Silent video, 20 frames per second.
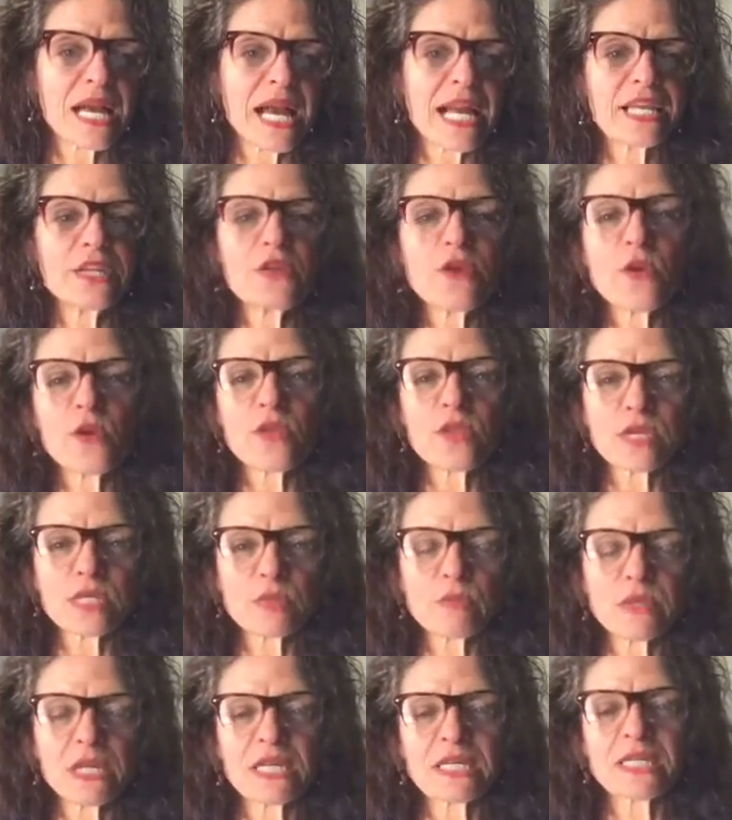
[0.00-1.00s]
I know
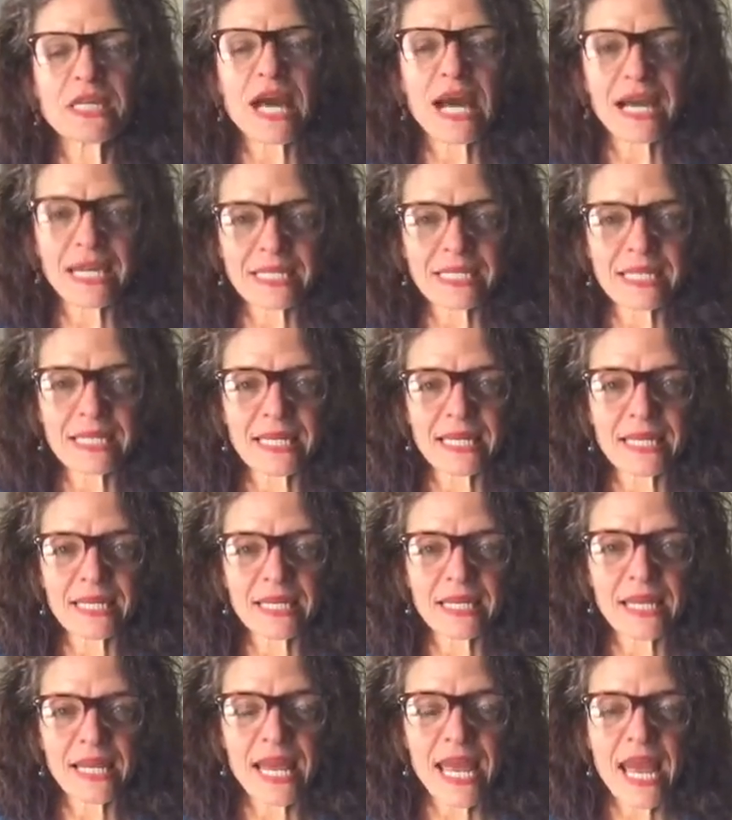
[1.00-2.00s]
this because I did
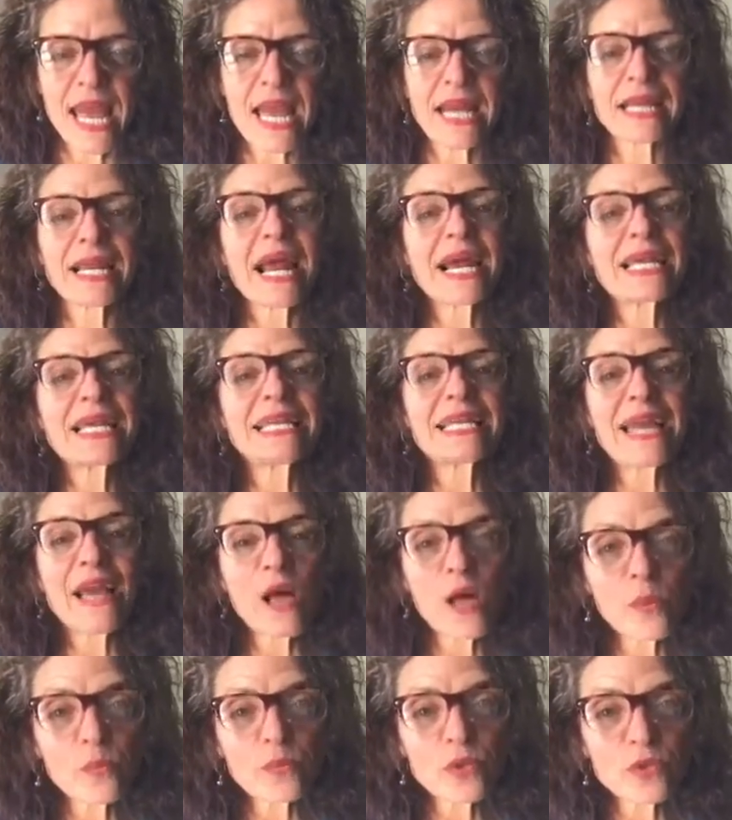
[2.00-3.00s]
it, and I can
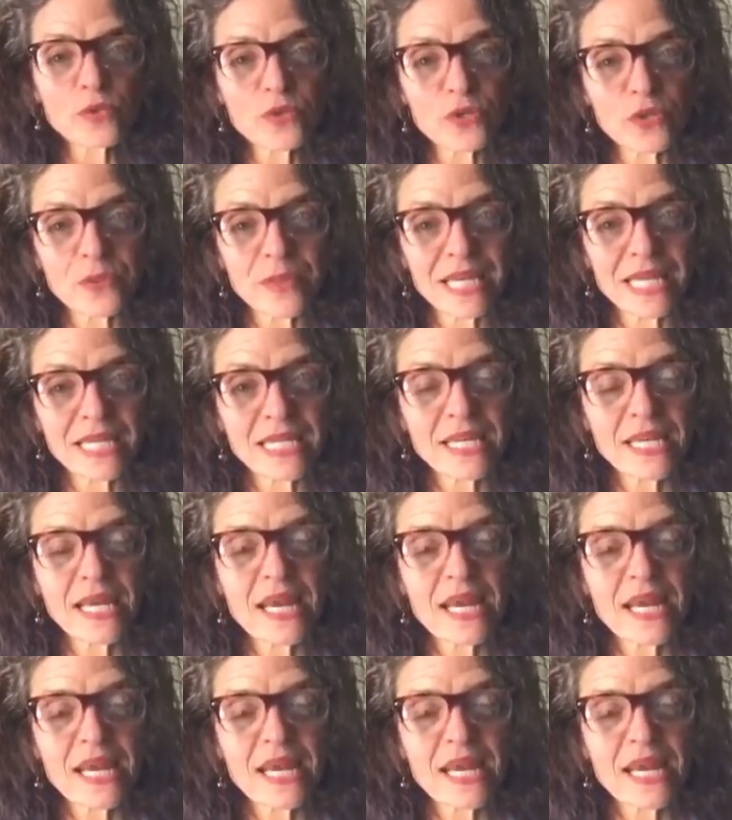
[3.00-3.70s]
help you do it.